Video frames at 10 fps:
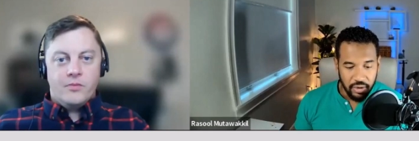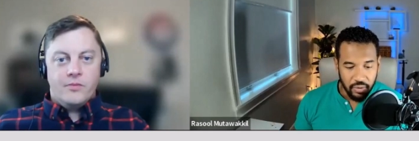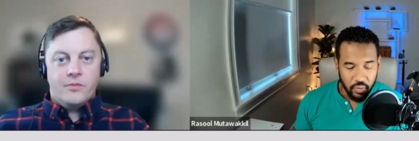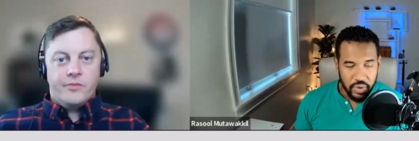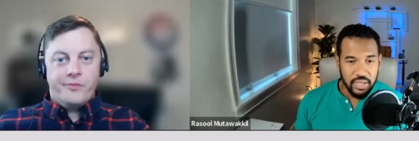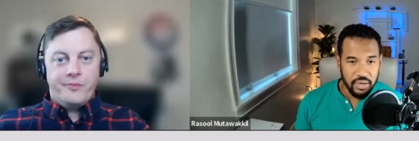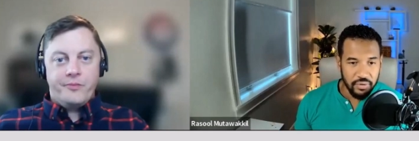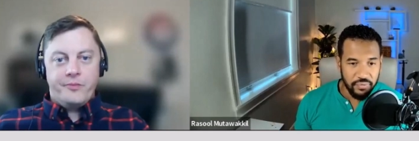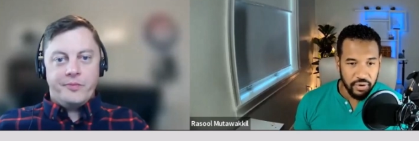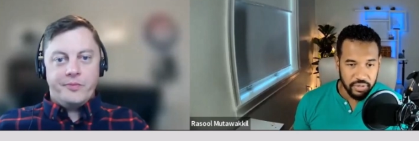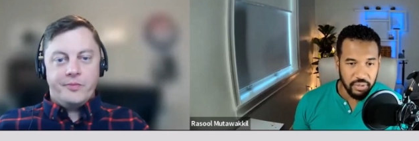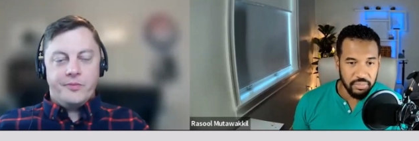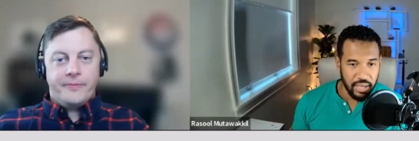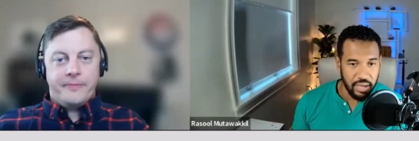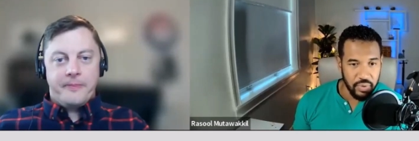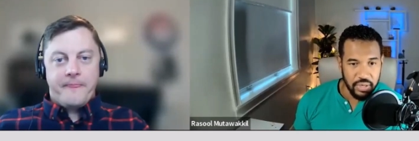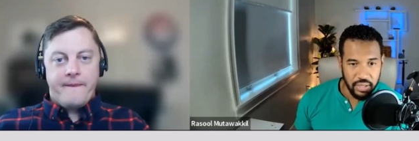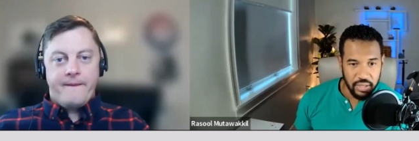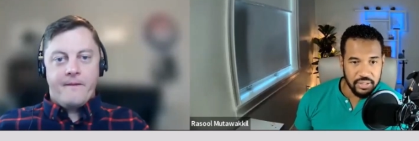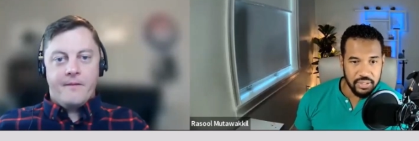Speaker 1: we need to figure something out. We
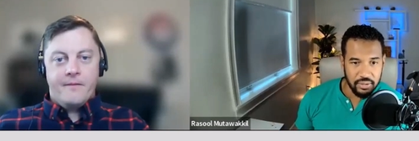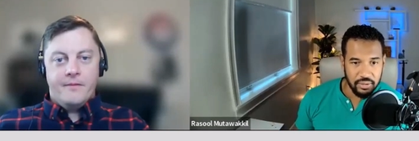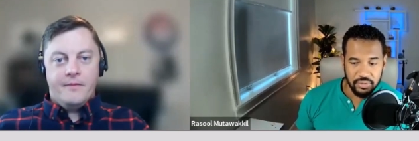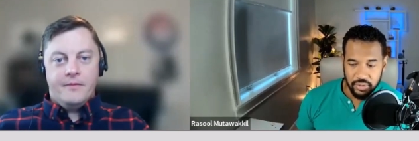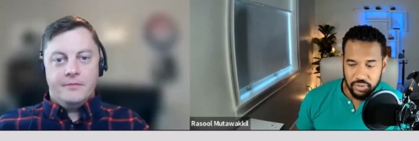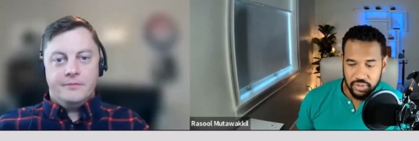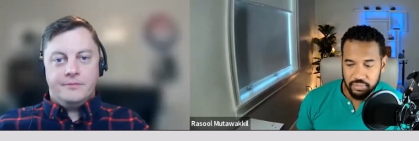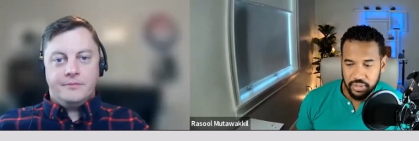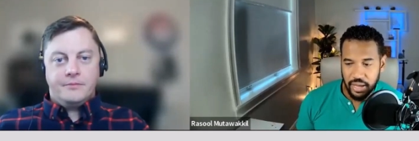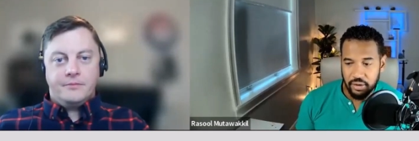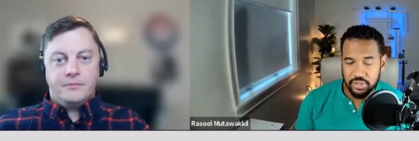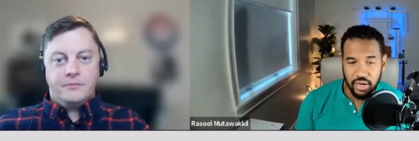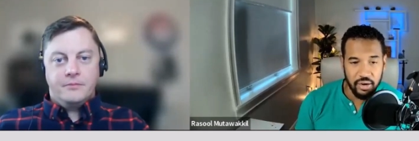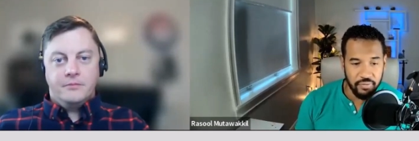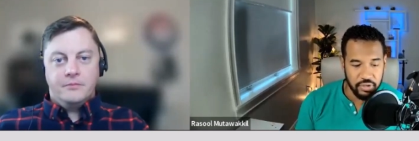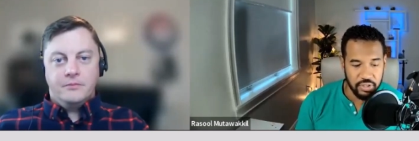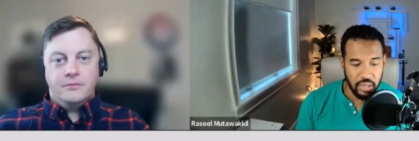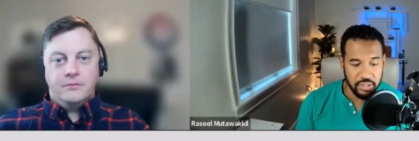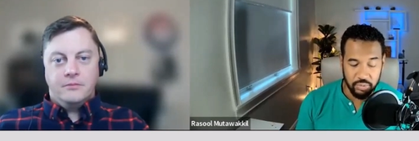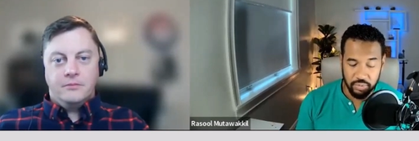need to do something outside of our
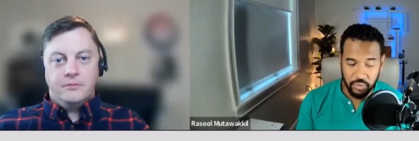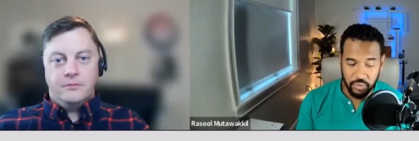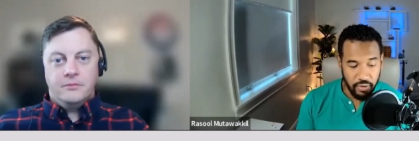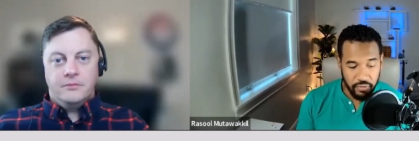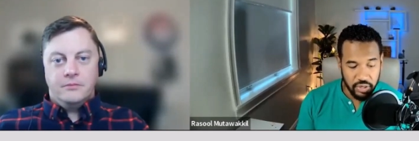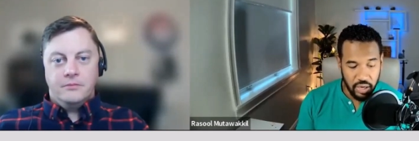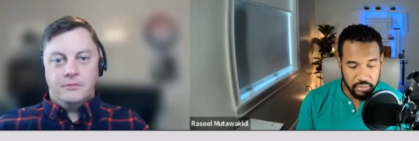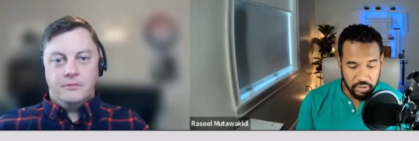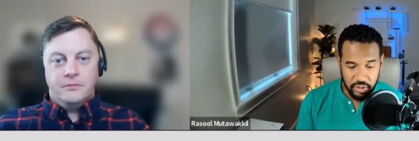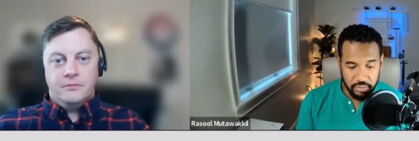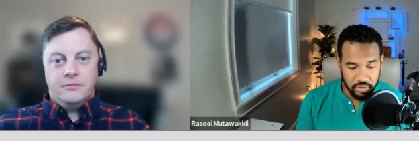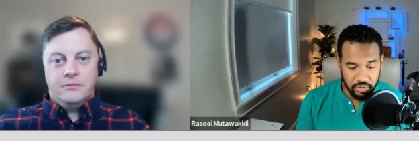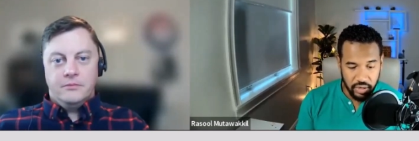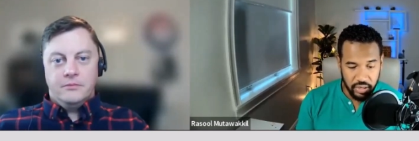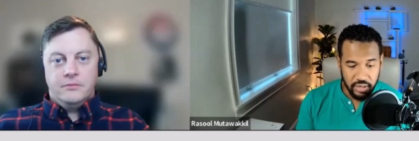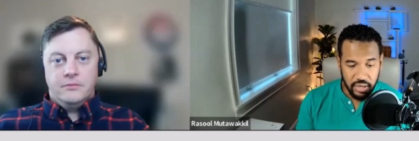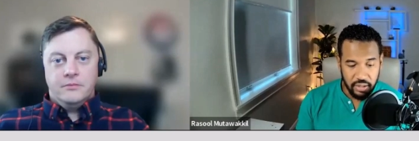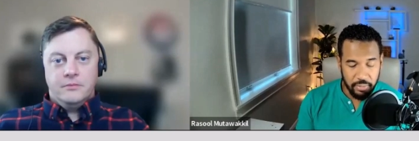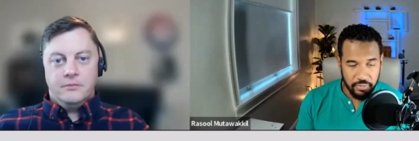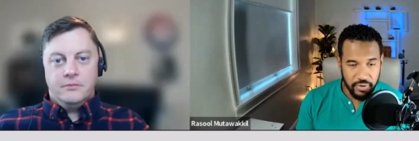jobs because we love our jobs. Our jobs are great.
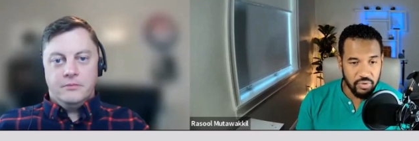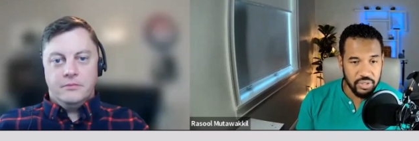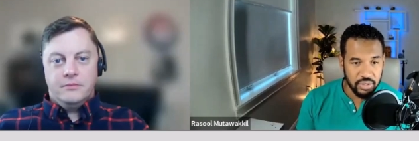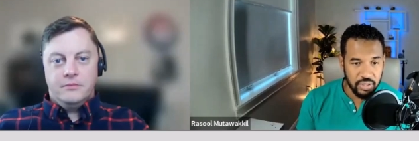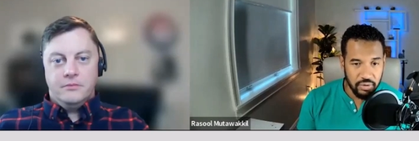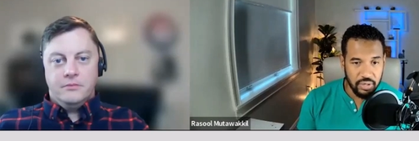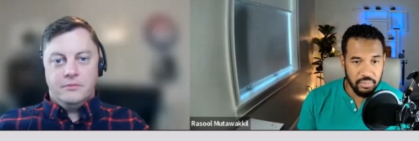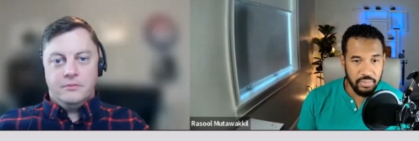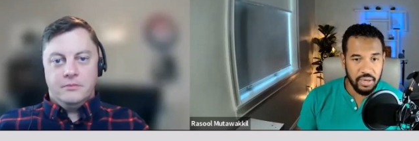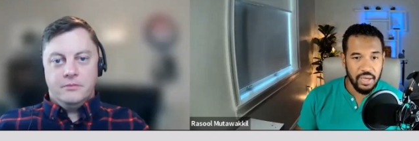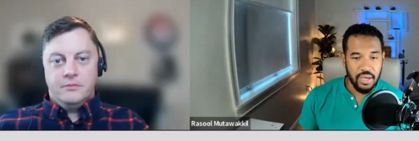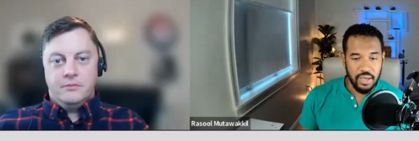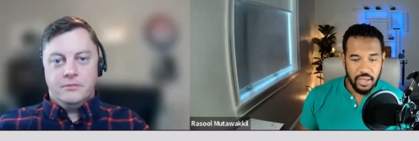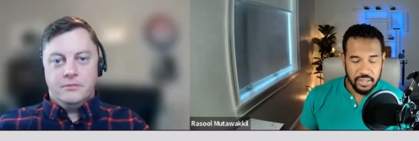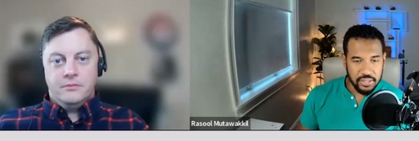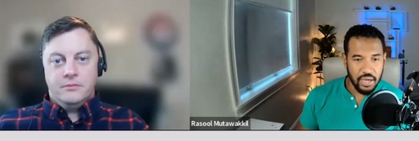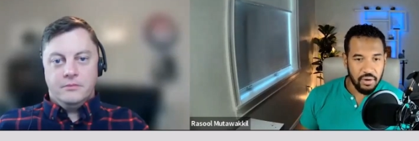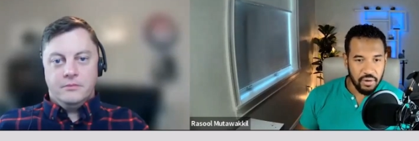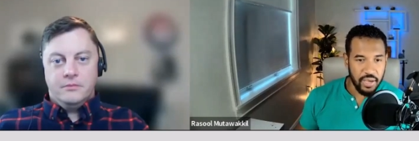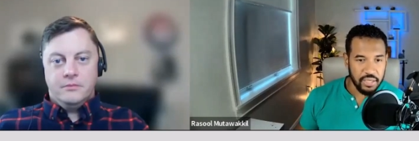They provide great security, but it's
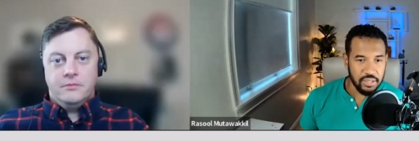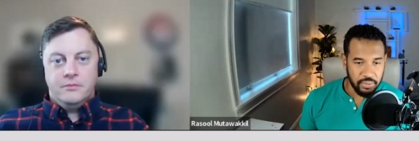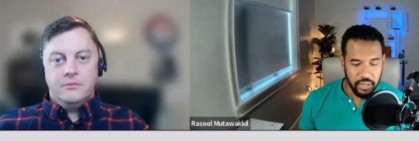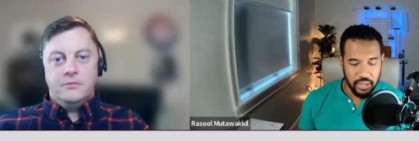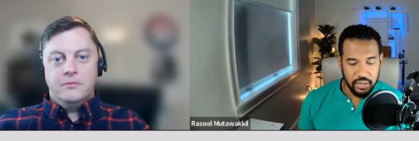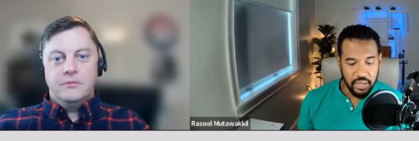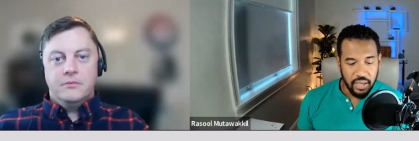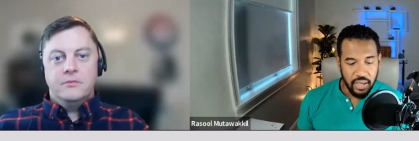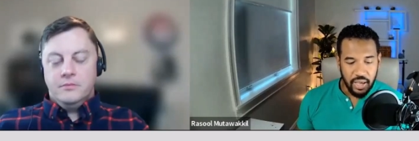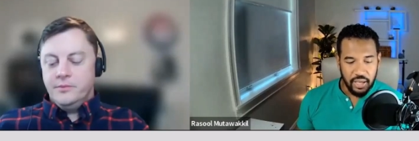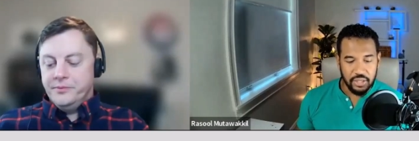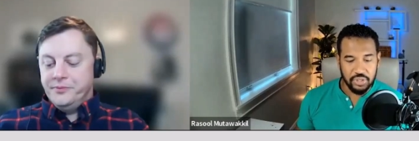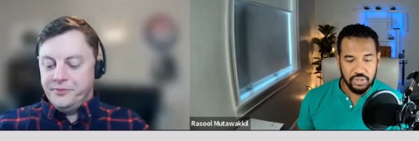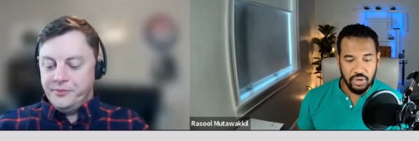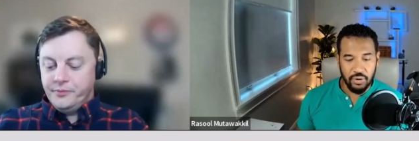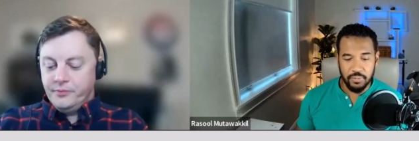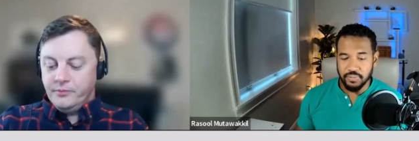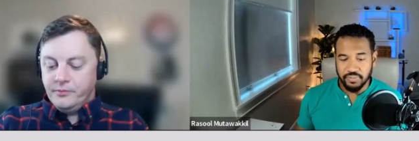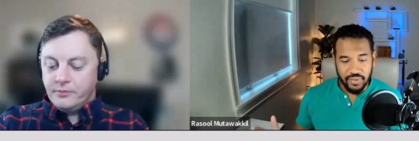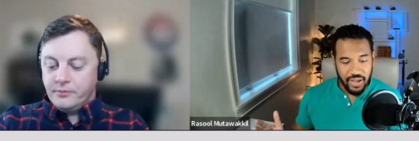not our exit plan. And
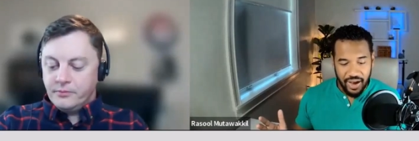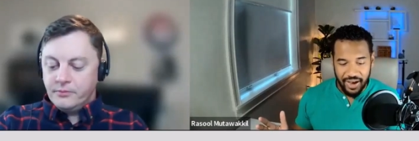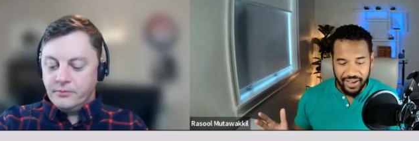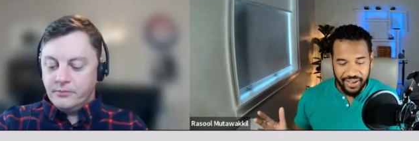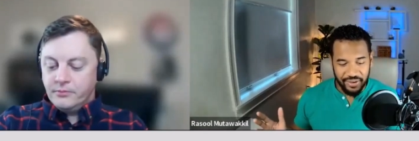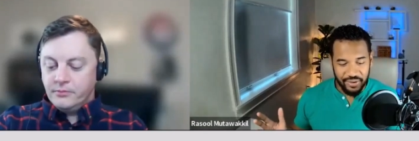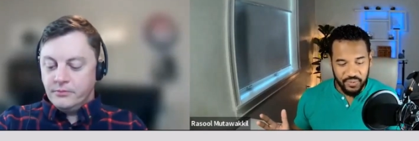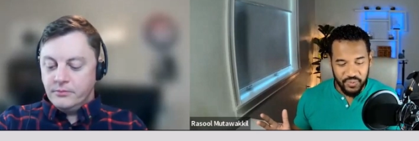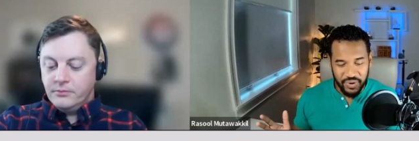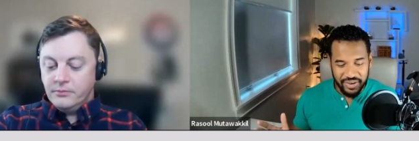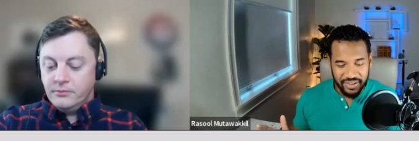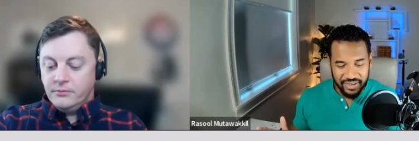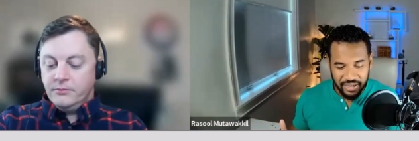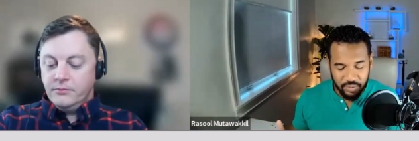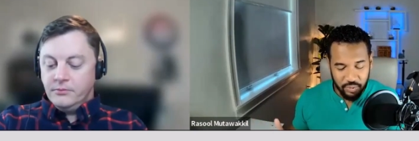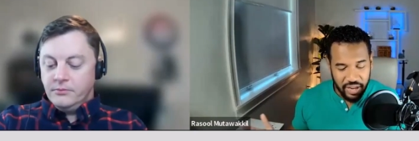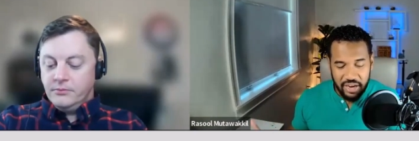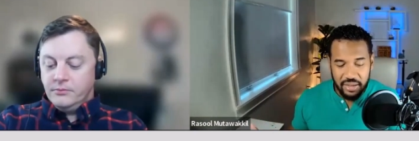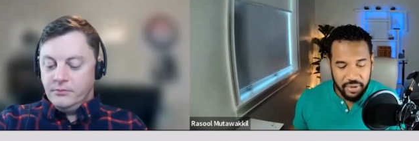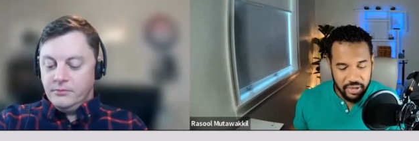so I went, I did what
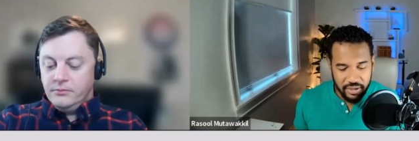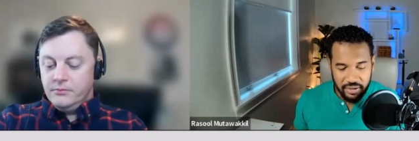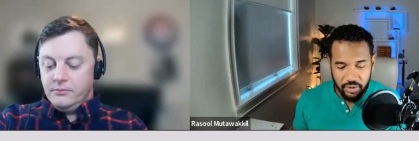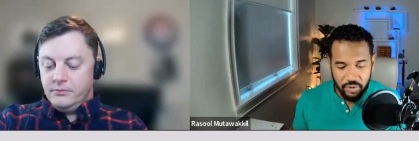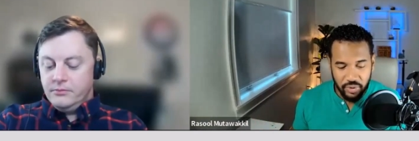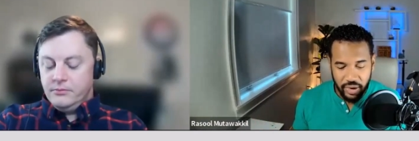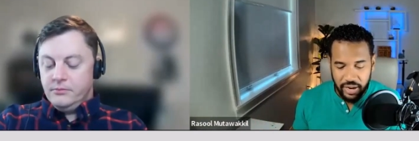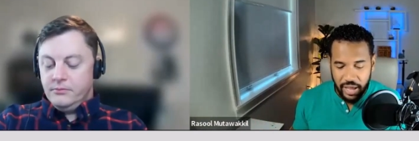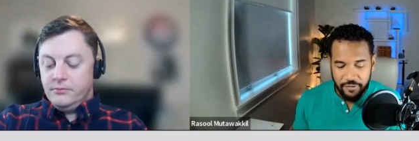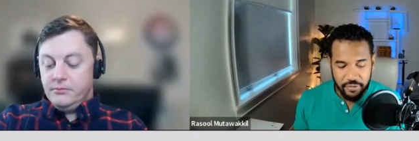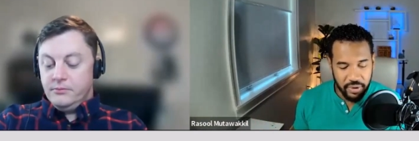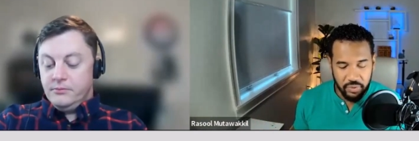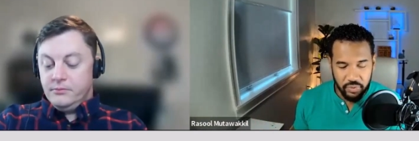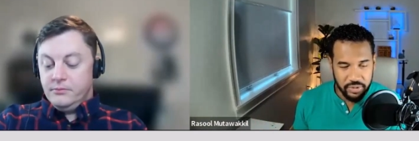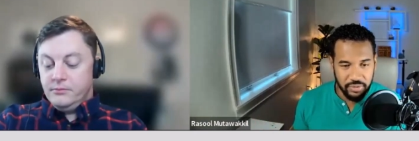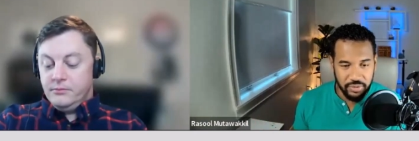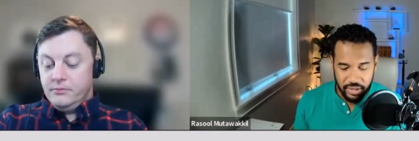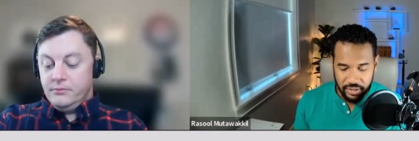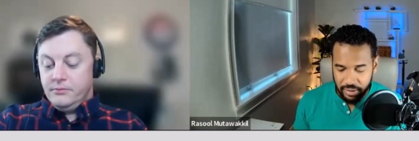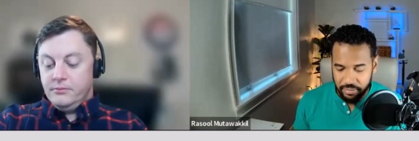anybody who had half a brain would
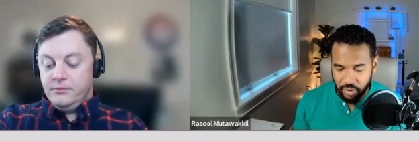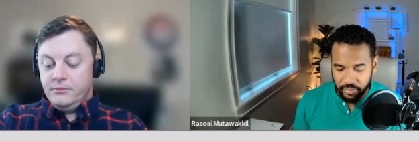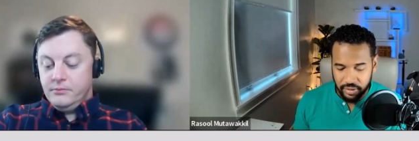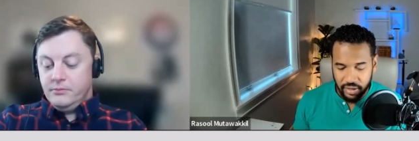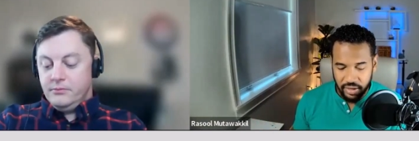do at that moment.